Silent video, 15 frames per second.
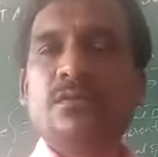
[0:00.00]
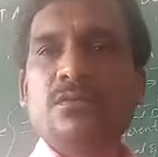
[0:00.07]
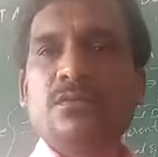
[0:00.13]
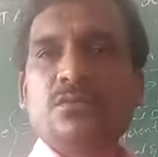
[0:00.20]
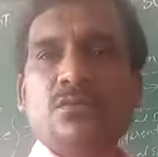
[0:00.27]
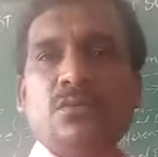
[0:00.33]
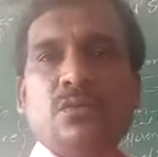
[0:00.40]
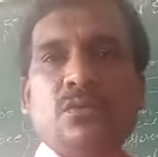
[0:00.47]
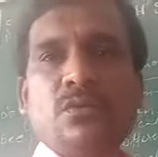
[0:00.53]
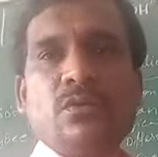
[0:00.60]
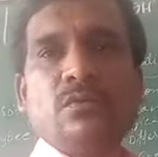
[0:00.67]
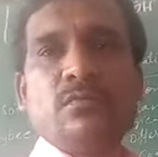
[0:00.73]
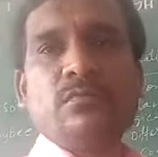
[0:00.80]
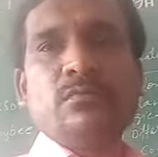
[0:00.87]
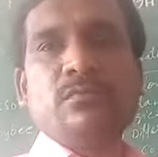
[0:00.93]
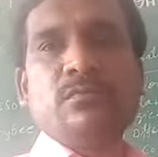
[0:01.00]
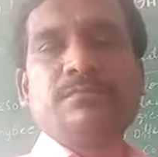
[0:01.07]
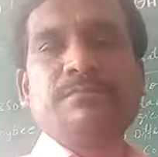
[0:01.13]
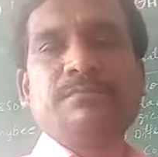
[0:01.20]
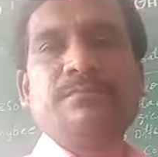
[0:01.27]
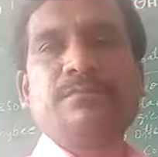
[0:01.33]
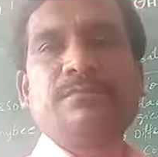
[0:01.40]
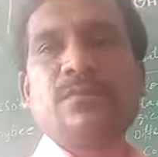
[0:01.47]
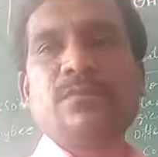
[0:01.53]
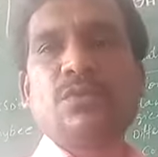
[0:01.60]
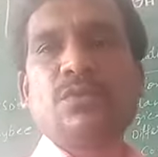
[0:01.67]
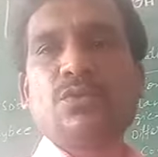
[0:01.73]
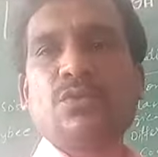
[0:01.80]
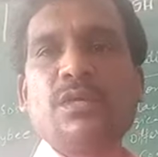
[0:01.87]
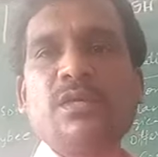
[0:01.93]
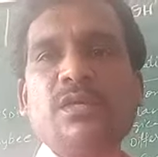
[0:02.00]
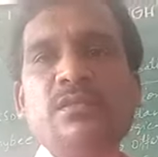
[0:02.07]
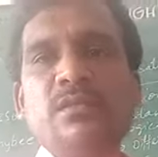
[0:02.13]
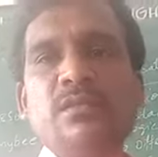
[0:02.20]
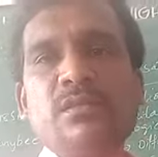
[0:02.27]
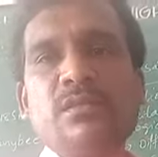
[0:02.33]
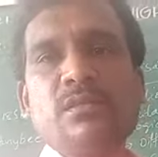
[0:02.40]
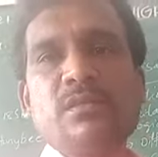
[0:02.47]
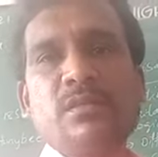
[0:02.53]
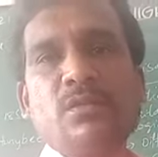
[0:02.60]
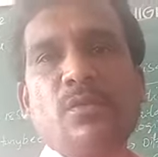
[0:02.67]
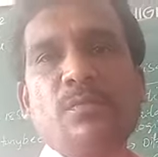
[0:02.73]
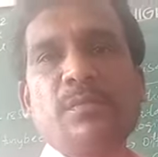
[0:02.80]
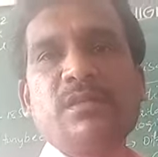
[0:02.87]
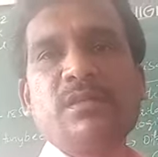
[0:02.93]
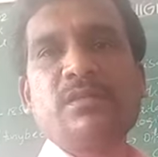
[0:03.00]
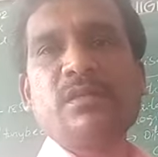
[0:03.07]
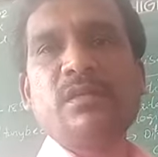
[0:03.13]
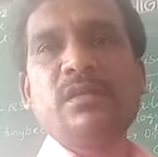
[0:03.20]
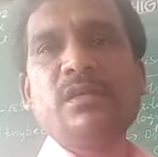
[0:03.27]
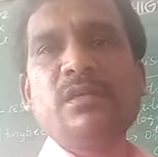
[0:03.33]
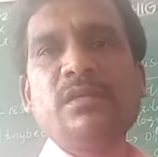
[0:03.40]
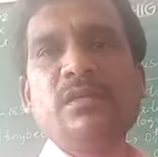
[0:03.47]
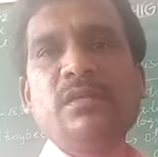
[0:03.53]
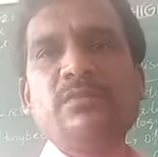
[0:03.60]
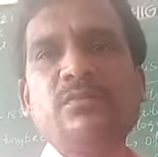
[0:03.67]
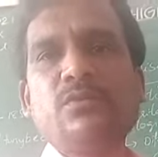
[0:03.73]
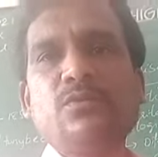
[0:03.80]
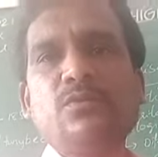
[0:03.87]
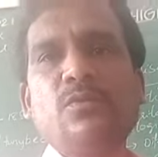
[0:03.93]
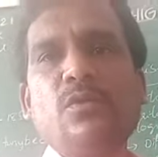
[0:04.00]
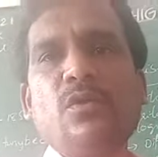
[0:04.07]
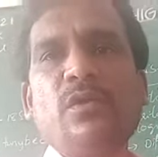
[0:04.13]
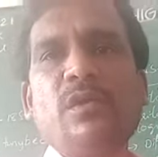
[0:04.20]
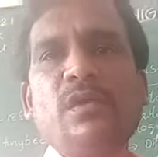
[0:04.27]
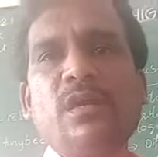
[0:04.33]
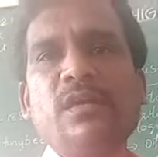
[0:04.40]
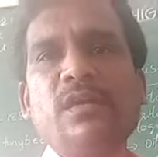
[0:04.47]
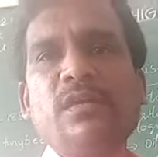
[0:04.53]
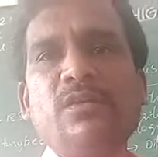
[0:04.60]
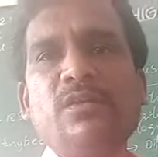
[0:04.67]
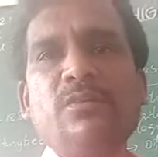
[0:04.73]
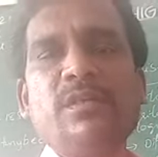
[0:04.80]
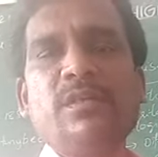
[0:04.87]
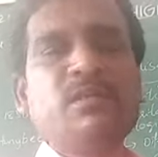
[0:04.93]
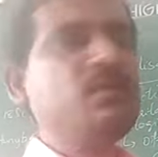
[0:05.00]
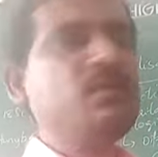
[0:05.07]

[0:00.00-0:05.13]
So, so is this topics clear? So tomorrow we'll continue with